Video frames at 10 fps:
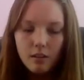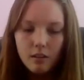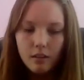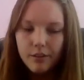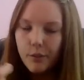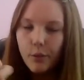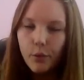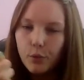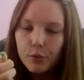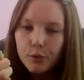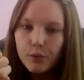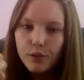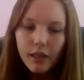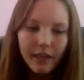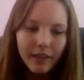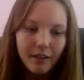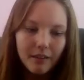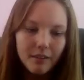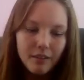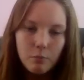the little holder,
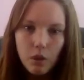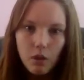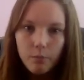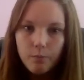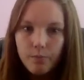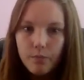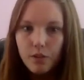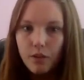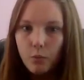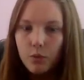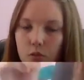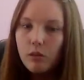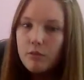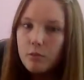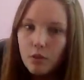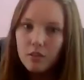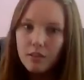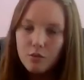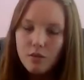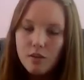and the ball. So we do have
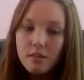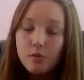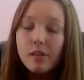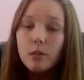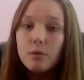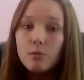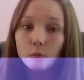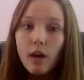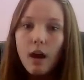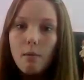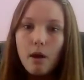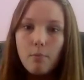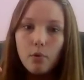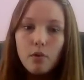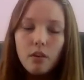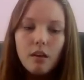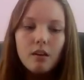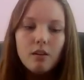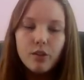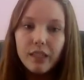accessories. That was another reason why I bought both,
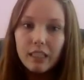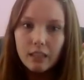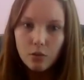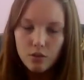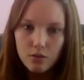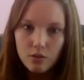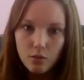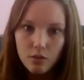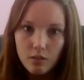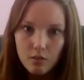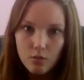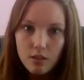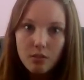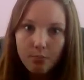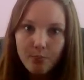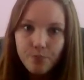so I could get those also accessories.